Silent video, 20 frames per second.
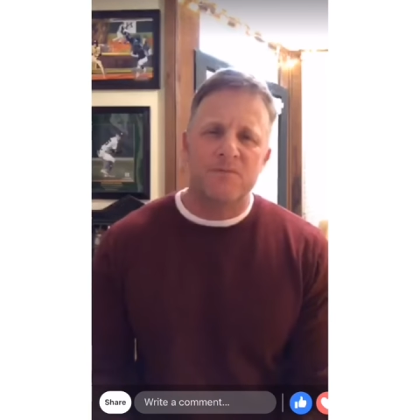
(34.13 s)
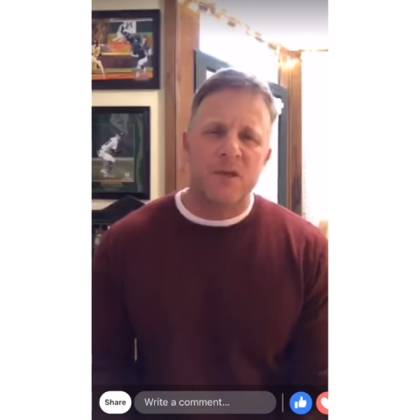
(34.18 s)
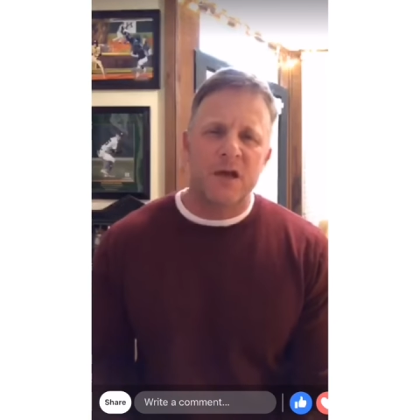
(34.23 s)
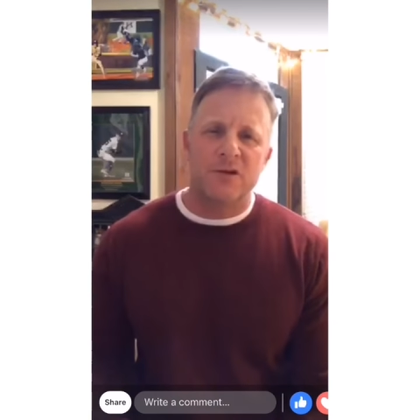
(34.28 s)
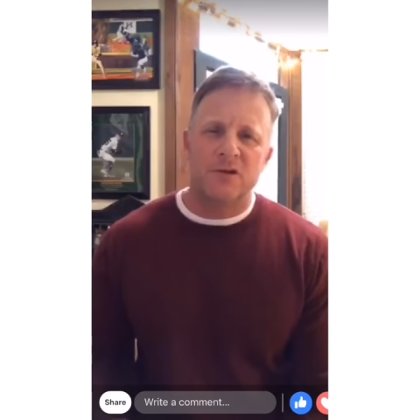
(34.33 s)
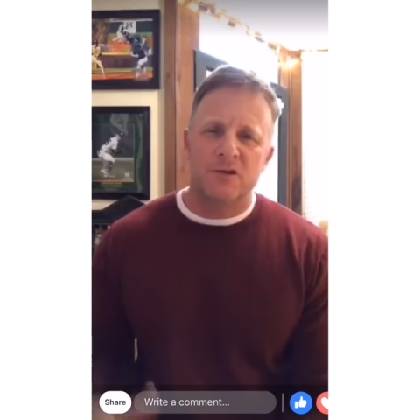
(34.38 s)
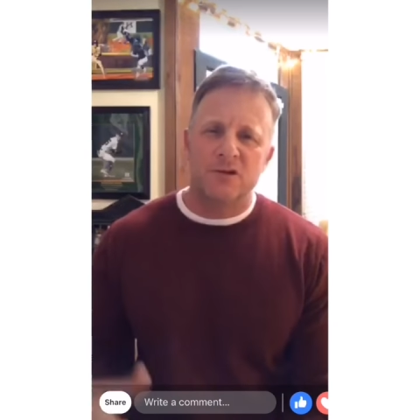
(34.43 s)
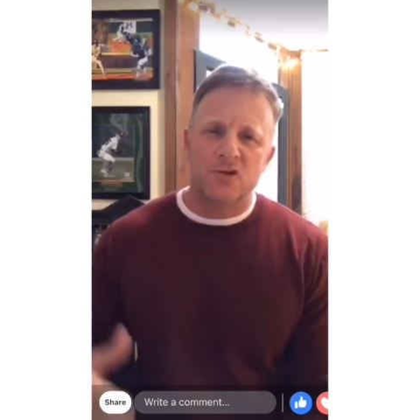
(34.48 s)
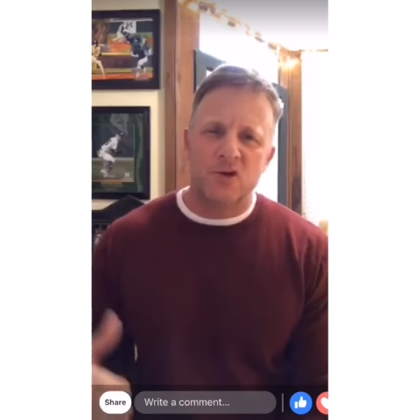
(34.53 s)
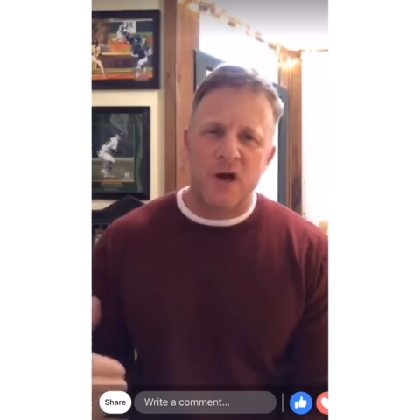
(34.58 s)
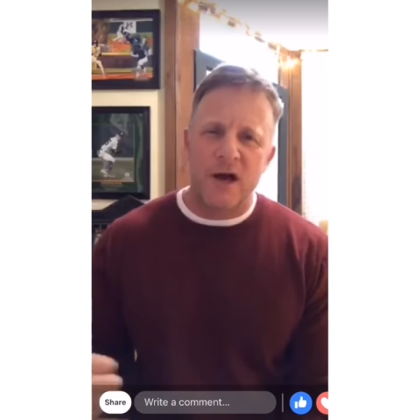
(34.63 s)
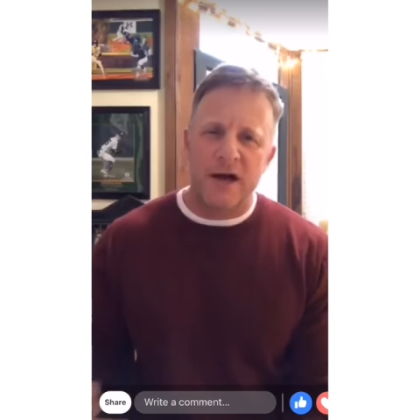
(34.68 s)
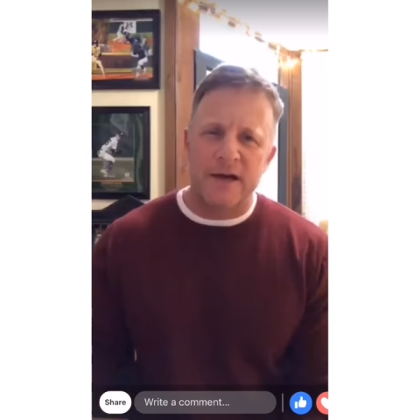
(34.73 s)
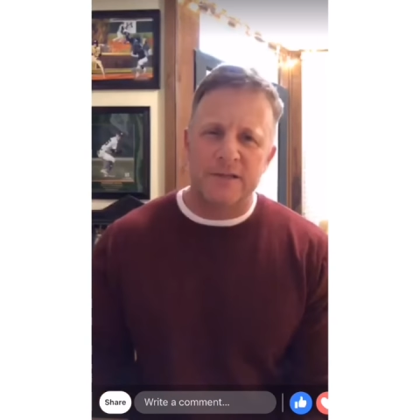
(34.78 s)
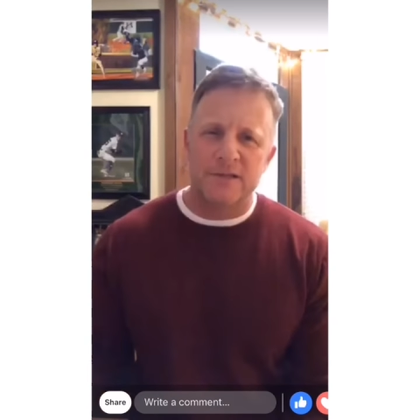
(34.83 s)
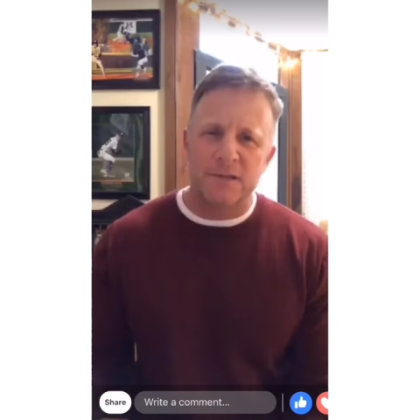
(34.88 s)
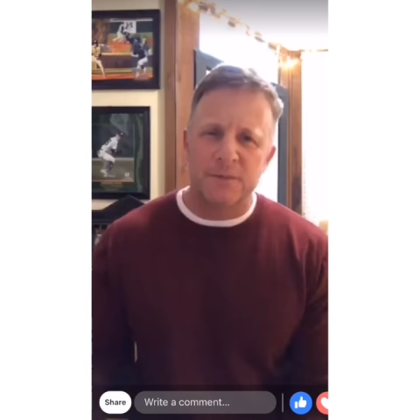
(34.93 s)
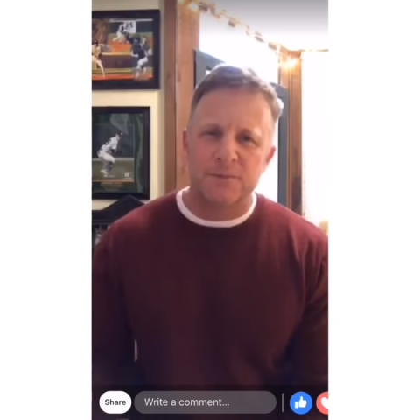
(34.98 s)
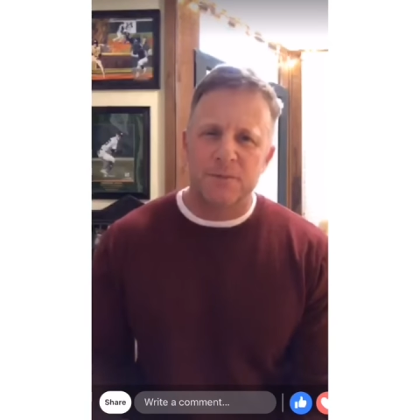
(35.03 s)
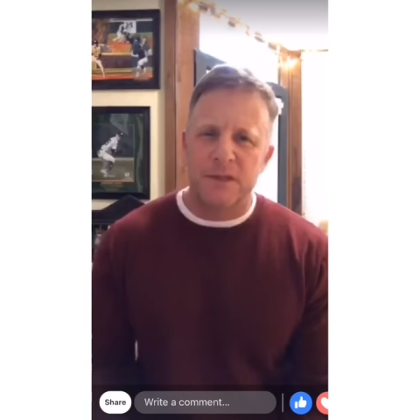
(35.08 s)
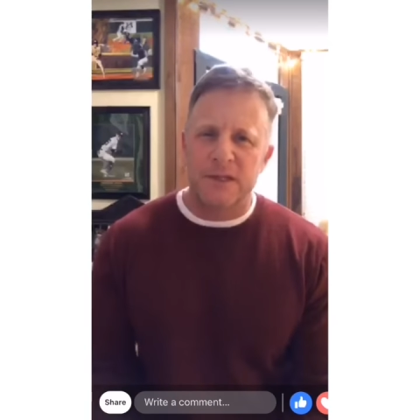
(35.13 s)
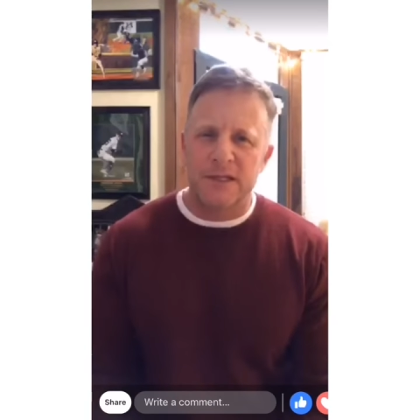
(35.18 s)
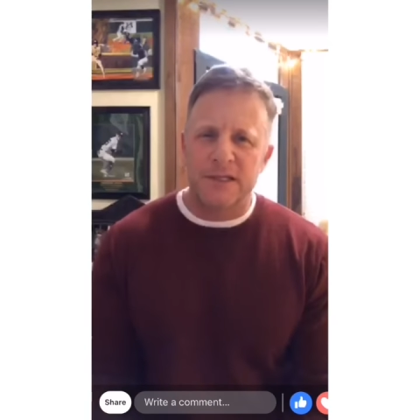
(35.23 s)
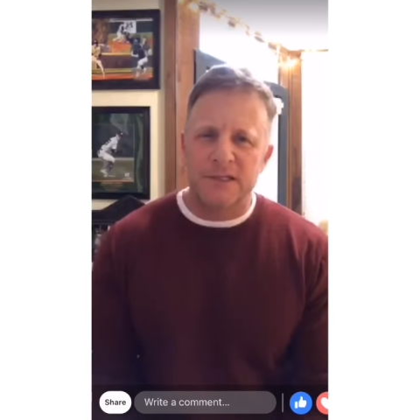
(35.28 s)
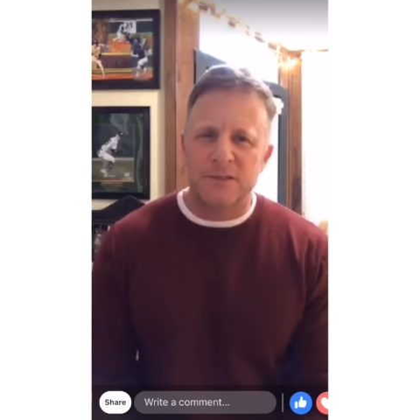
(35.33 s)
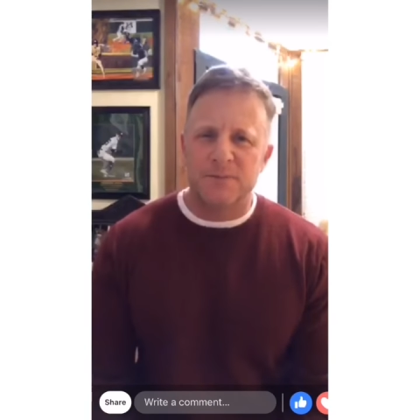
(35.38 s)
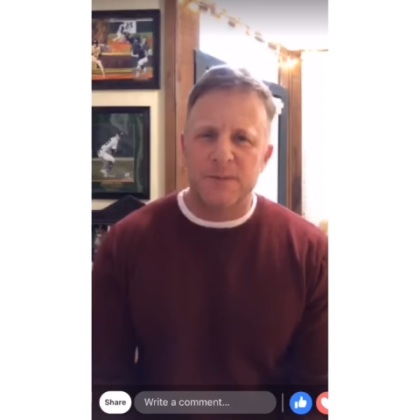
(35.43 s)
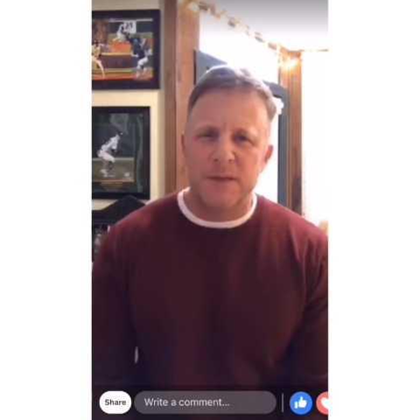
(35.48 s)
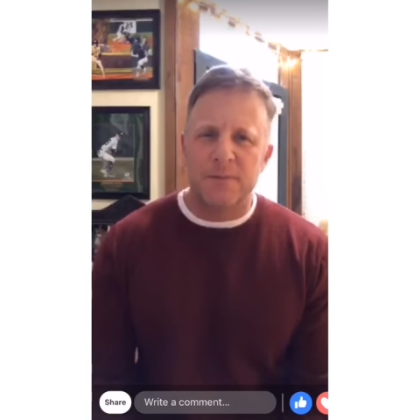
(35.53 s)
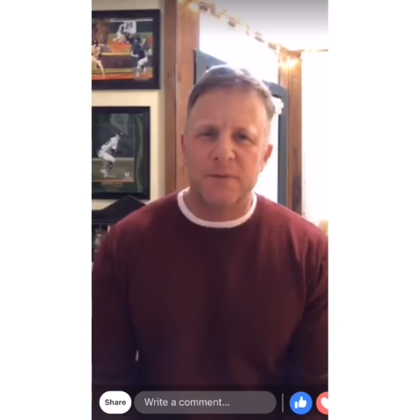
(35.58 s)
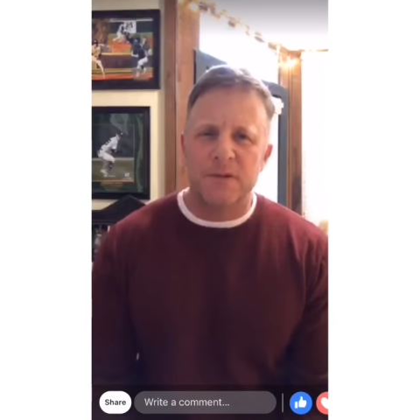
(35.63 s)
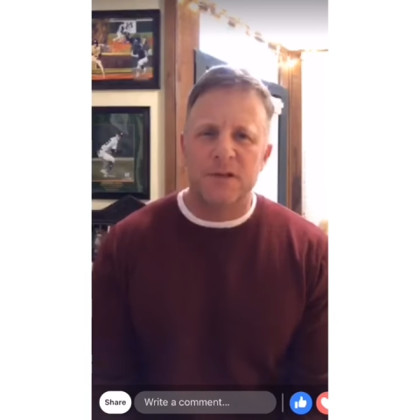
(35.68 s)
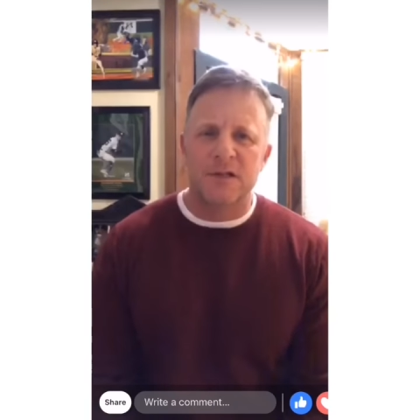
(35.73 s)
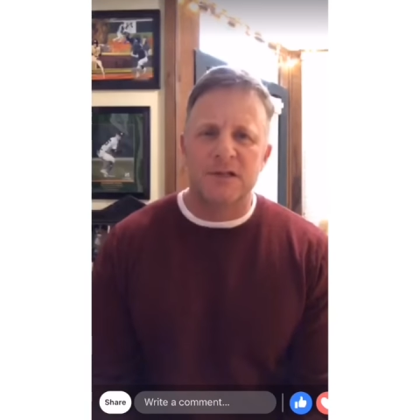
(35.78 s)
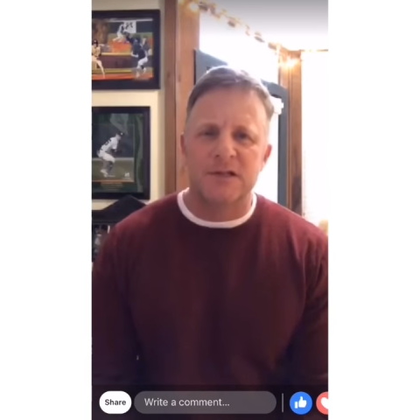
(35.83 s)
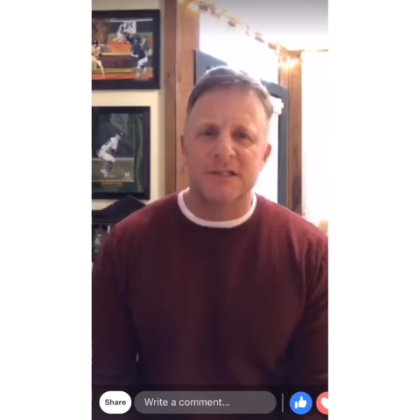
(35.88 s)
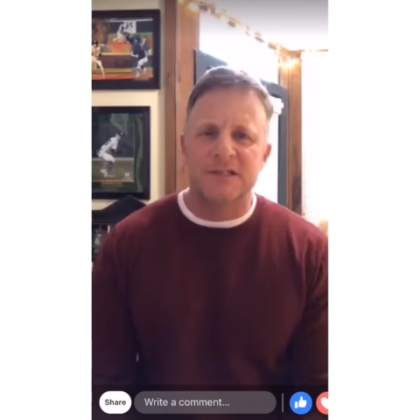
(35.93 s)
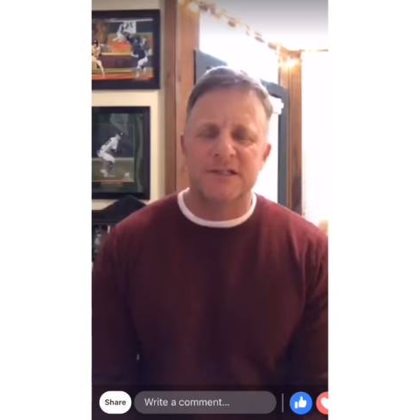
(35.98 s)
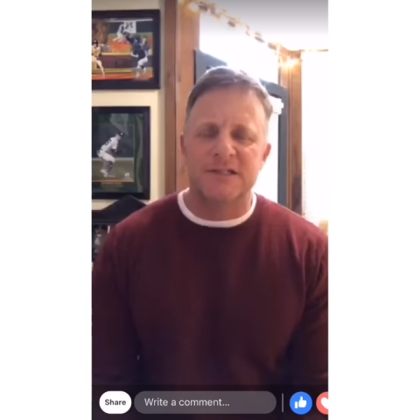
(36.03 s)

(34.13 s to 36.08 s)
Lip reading: and you're trying to please people in the